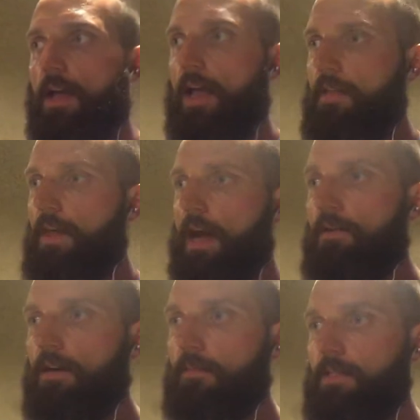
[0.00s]
And the
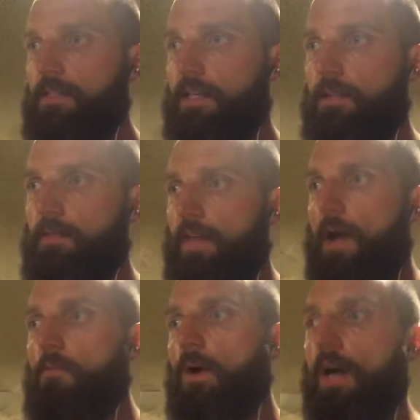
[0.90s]
outcome is
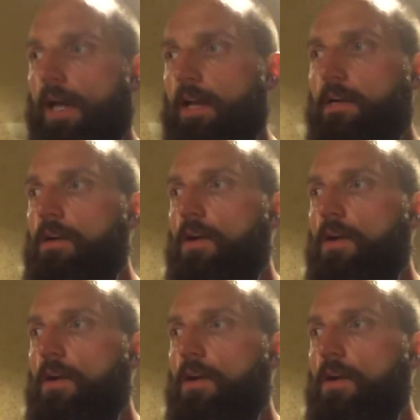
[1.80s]
that wine,